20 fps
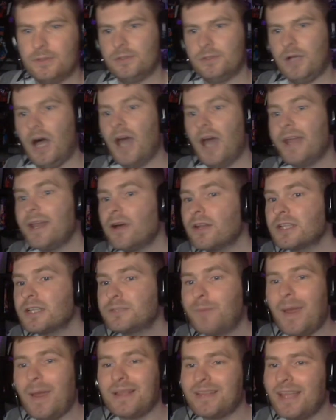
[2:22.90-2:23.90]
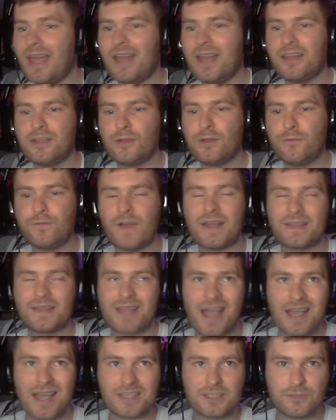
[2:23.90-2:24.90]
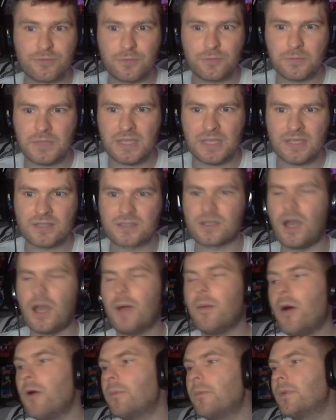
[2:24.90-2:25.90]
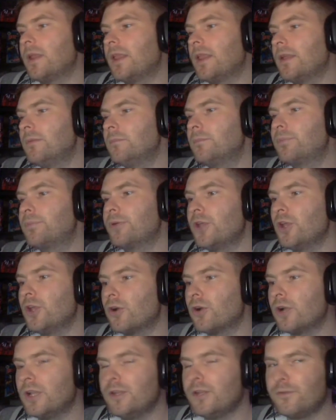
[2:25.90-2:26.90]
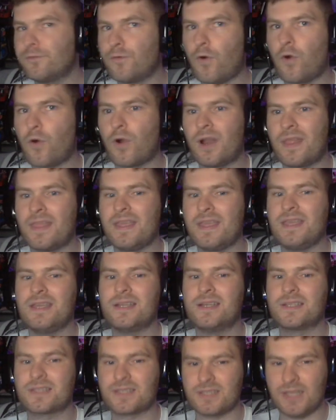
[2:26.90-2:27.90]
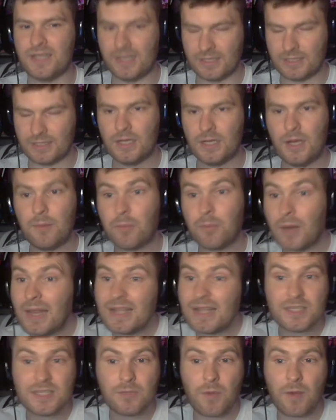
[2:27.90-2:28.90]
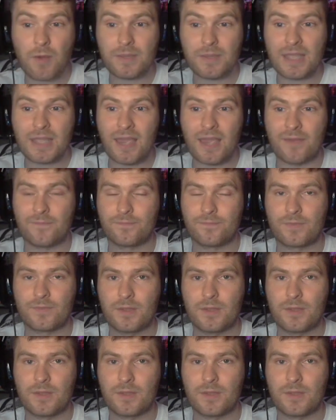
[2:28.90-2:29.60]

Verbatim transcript: I don't expect to get anything fantastic from these. I'm opening them purely for the C. But let's see what we get.